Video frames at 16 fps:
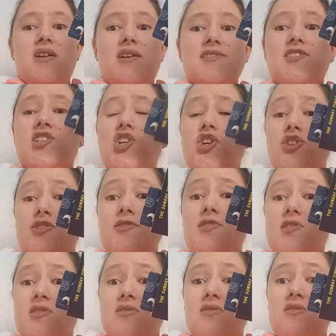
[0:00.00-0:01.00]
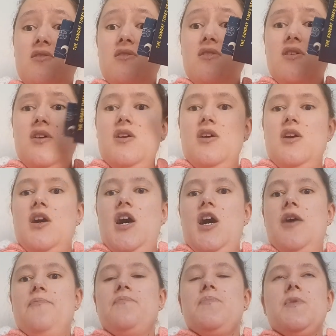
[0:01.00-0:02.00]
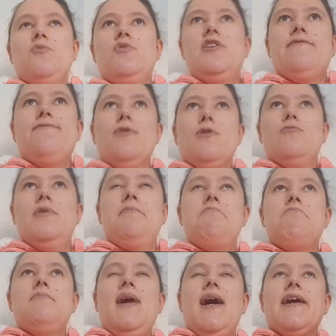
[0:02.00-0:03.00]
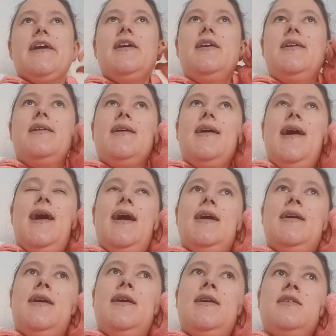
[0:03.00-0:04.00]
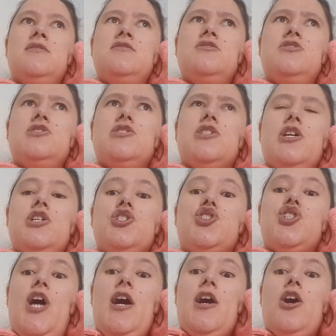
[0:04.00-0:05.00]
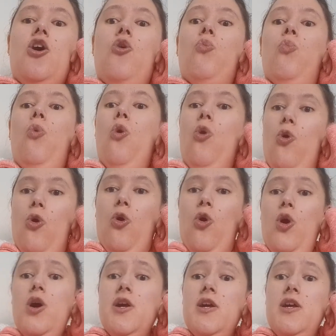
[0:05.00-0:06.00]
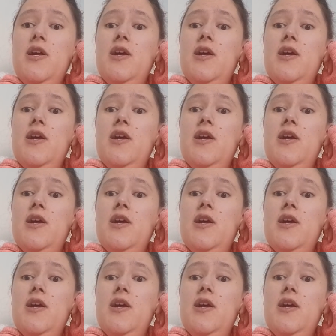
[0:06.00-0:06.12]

It's good. We are following Maggie and Jack War,